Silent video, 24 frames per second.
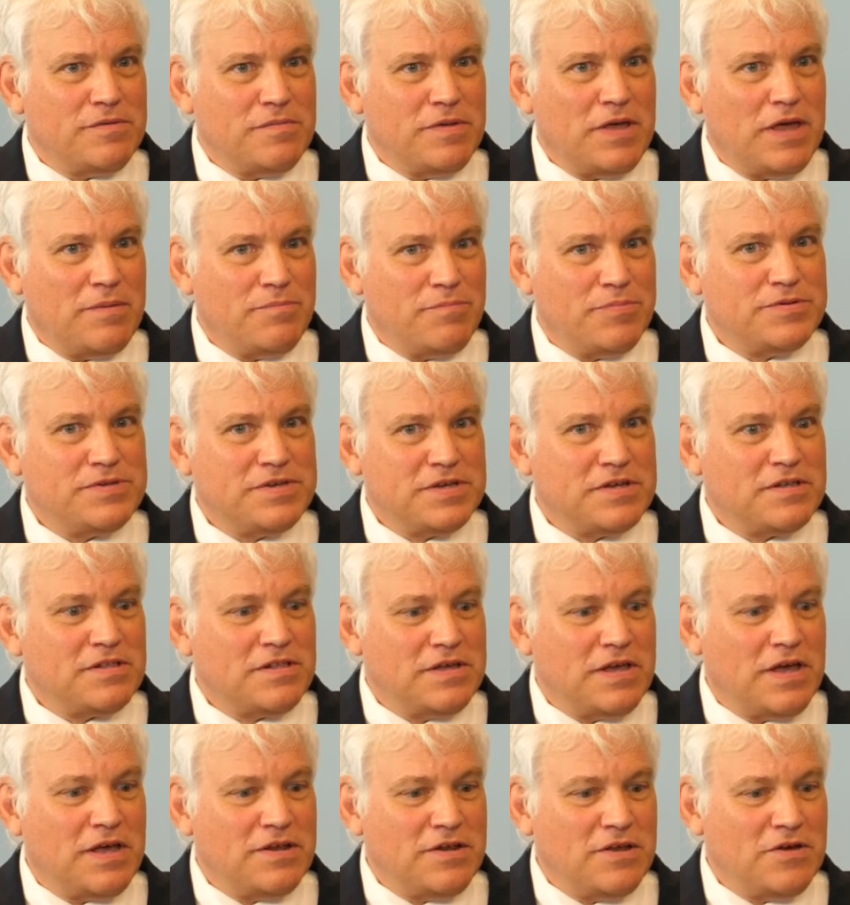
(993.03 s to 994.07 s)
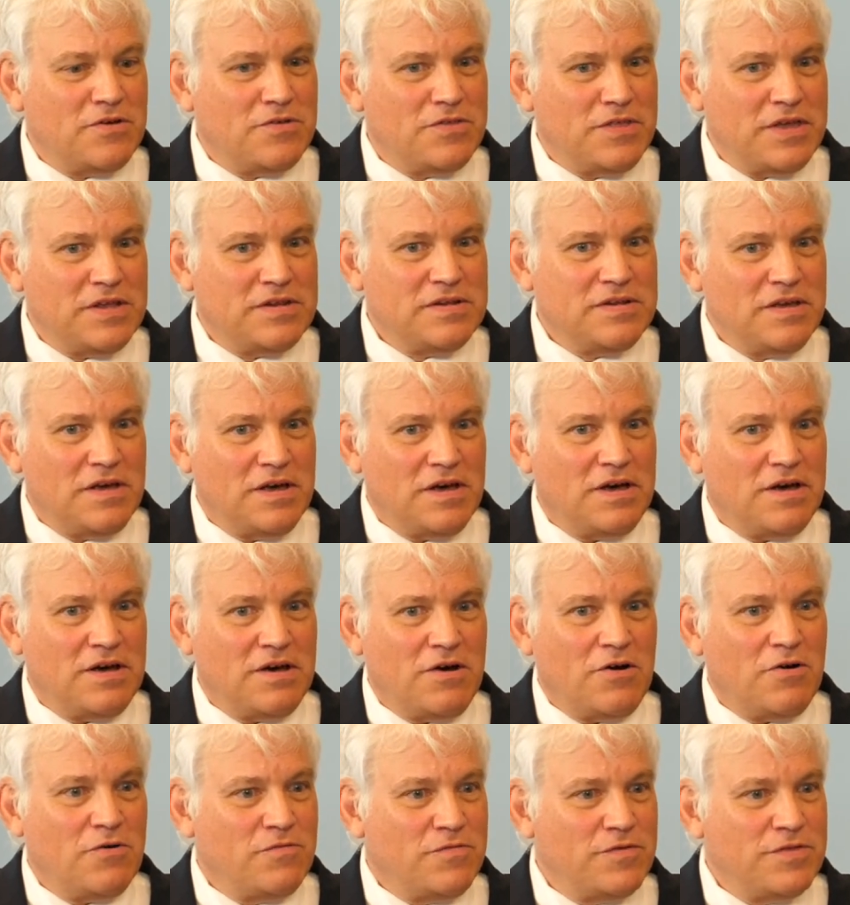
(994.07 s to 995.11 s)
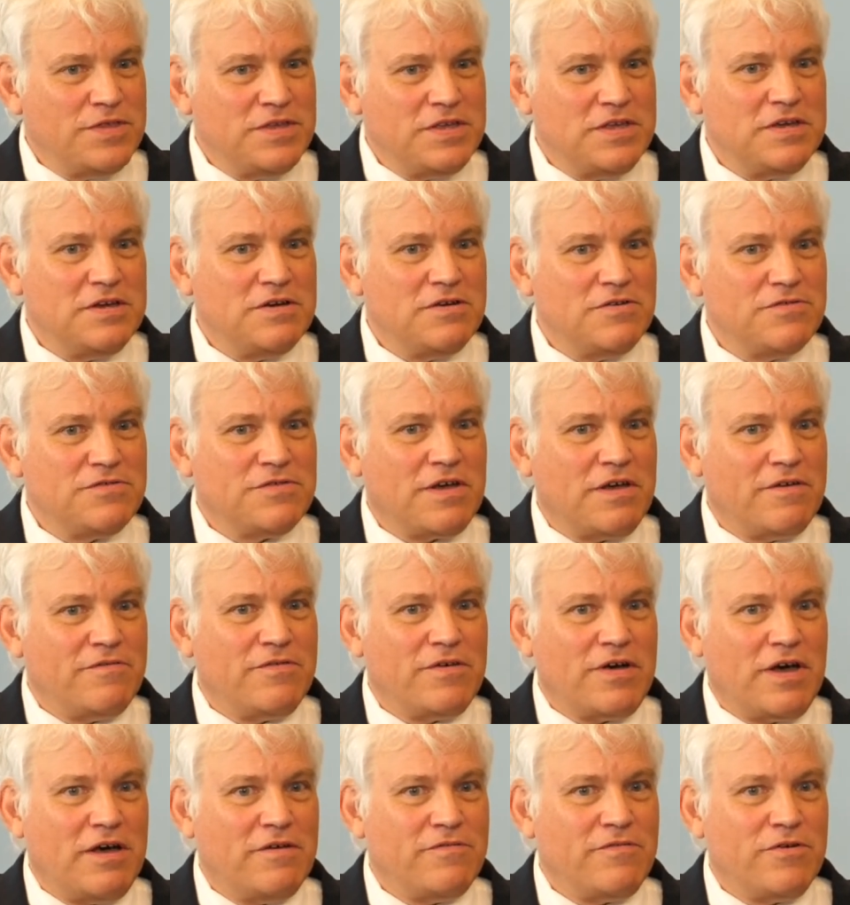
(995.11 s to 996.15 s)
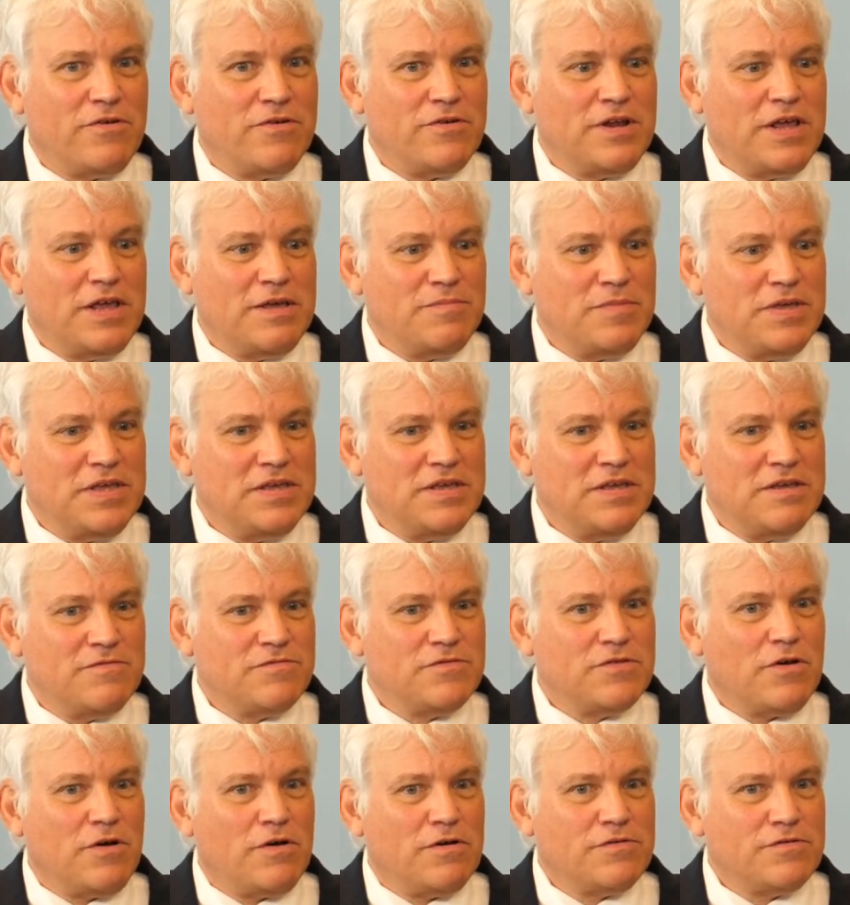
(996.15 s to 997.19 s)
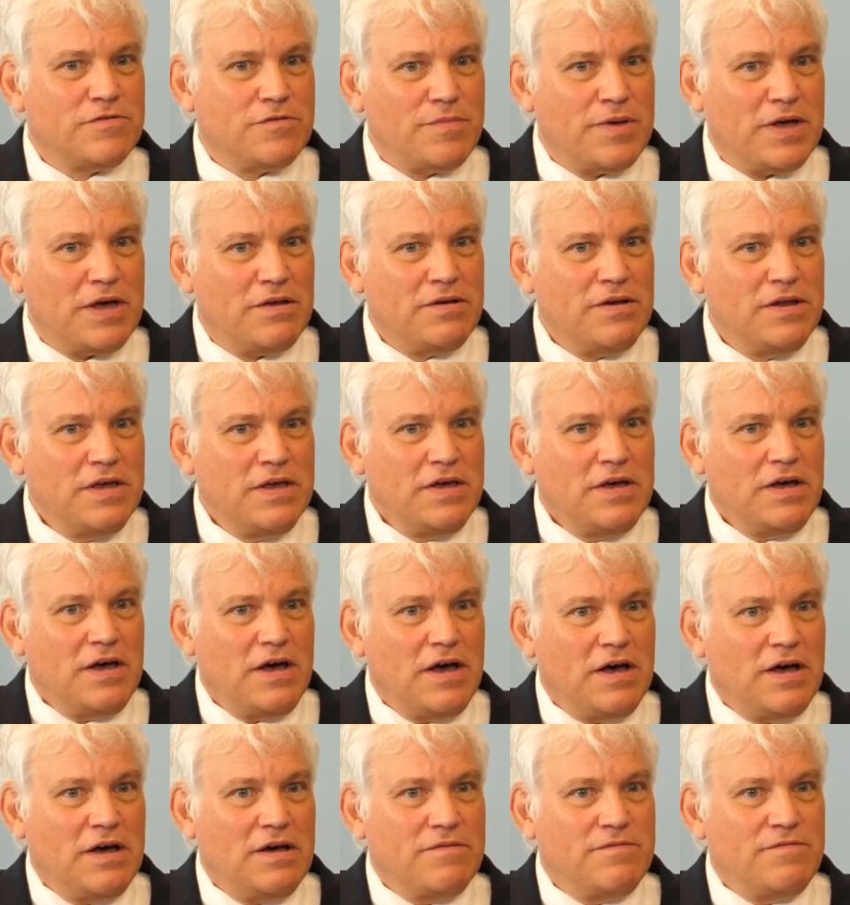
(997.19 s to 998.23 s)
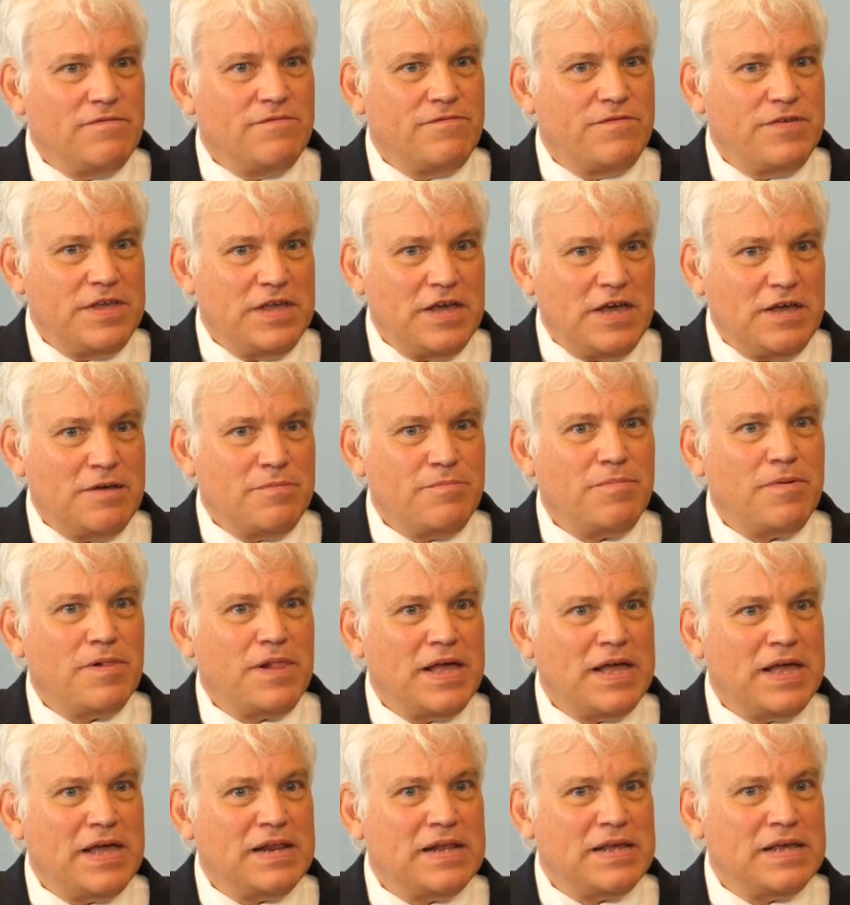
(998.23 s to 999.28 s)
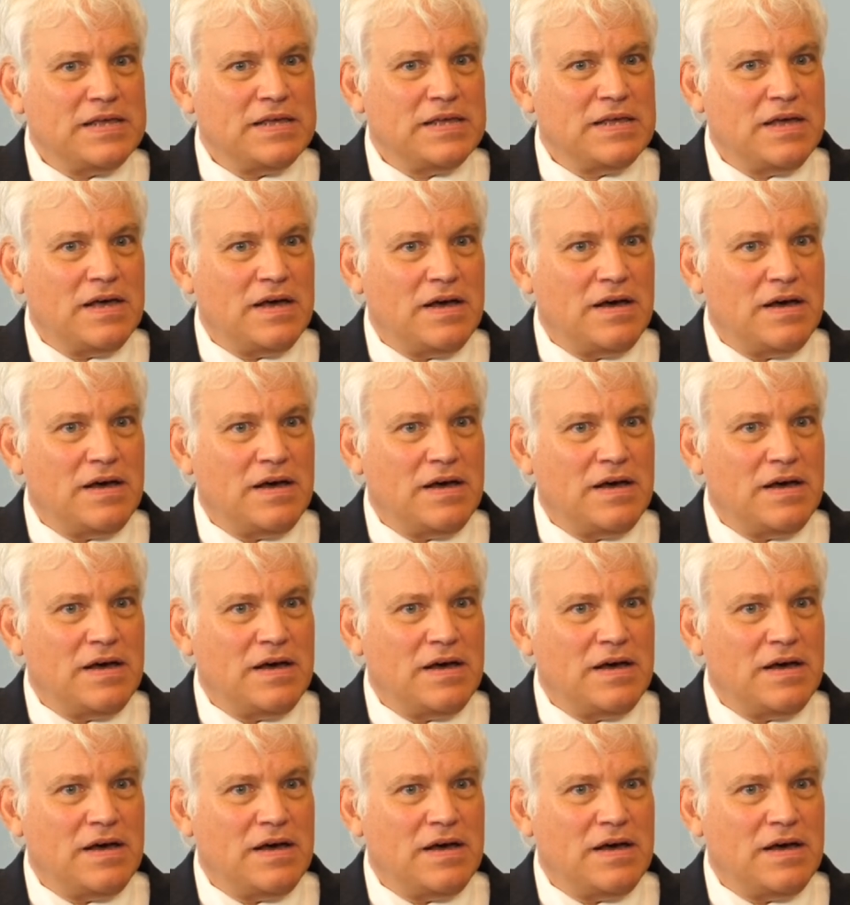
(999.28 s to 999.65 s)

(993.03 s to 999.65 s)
and, and particularly I know that uh, over the years I've, I've heard Amy give talks about uh, VA planning,